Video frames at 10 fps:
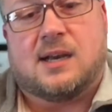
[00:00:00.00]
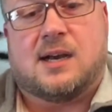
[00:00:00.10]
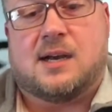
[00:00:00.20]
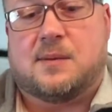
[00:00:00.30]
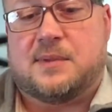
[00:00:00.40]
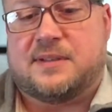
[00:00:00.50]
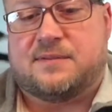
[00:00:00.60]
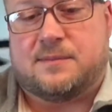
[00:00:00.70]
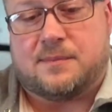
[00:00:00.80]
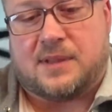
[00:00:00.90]

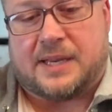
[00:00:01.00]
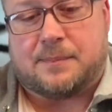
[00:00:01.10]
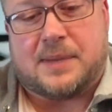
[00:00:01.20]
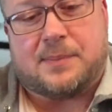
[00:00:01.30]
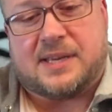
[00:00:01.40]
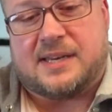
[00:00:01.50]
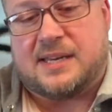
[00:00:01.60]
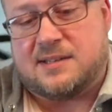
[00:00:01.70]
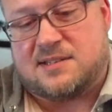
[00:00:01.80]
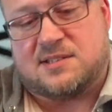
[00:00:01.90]
Like maybe it
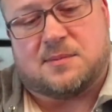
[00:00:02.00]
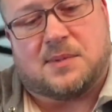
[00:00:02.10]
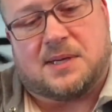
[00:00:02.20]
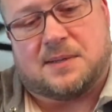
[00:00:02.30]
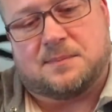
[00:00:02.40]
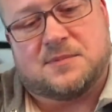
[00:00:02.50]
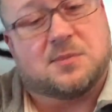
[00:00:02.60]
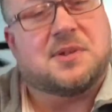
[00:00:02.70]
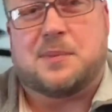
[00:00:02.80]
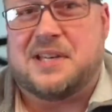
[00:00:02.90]
needed some
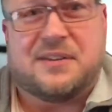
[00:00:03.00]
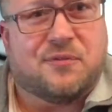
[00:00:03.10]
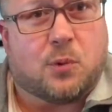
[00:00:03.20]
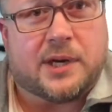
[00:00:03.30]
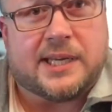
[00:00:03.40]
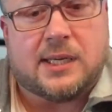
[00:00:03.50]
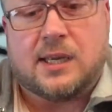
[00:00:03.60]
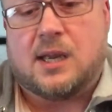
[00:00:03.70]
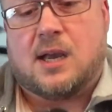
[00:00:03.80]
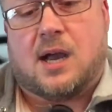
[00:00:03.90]
WD-40.
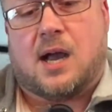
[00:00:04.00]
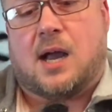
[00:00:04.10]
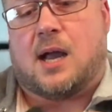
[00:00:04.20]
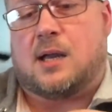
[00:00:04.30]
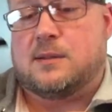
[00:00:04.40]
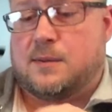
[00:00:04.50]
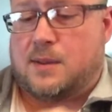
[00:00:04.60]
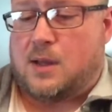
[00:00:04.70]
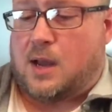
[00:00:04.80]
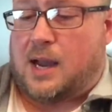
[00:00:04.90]

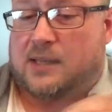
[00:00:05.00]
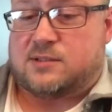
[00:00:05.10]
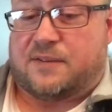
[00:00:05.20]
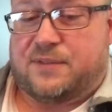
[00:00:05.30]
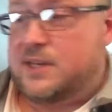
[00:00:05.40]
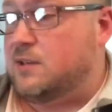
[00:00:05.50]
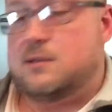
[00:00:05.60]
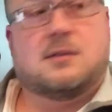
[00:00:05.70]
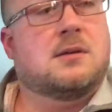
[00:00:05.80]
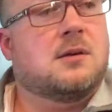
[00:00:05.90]
So I
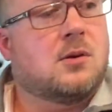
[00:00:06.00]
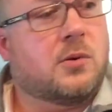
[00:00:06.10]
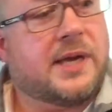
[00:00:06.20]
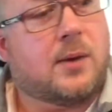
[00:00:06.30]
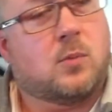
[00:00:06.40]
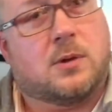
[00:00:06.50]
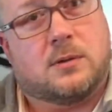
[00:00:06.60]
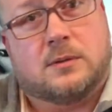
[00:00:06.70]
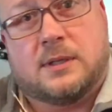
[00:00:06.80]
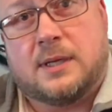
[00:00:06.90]
figured, okay,
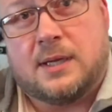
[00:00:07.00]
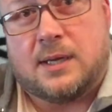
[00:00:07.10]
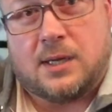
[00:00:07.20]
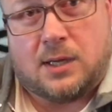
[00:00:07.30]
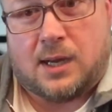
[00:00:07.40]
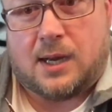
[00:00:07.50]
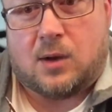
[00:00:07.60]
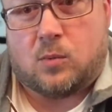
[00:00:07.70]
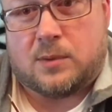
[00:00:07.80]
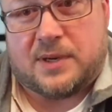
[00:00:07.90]
well,
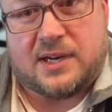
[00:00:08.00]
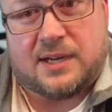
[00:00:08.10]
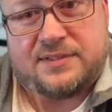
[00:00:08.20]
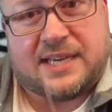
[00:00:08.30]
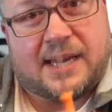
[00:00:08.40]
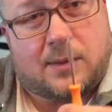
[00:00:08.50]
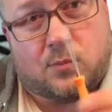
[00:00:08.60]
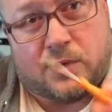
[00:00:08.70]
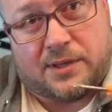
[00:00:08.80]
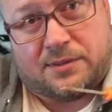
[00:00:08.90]
one of my knives came
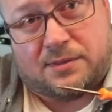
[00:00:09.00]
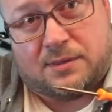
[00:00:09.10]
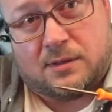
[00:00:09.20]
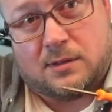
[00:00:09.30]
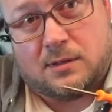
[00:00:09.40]
with